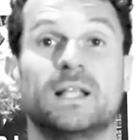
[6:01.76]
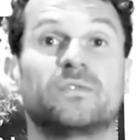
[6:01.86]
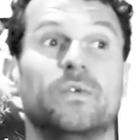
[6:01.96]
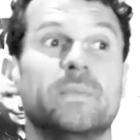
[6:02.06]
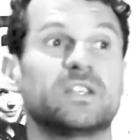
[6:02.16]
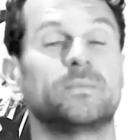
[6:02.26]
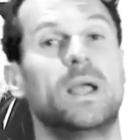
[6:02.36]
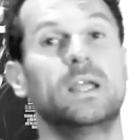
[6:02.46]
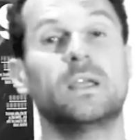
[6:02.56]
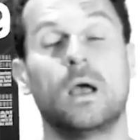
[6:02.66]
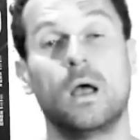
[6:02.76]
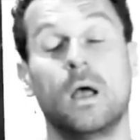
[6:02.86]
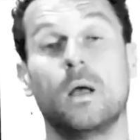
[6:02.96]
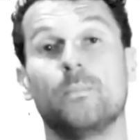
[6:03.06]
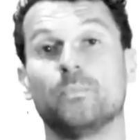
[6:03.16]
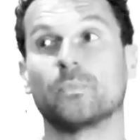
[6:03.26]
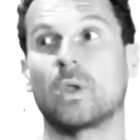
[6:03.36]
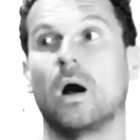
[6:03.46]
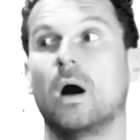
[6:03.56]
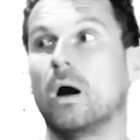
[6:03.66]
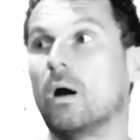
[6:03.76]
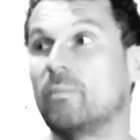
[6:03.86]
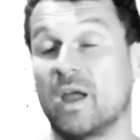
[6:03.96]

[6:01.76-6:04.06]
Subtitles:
plans for Mixmag. Our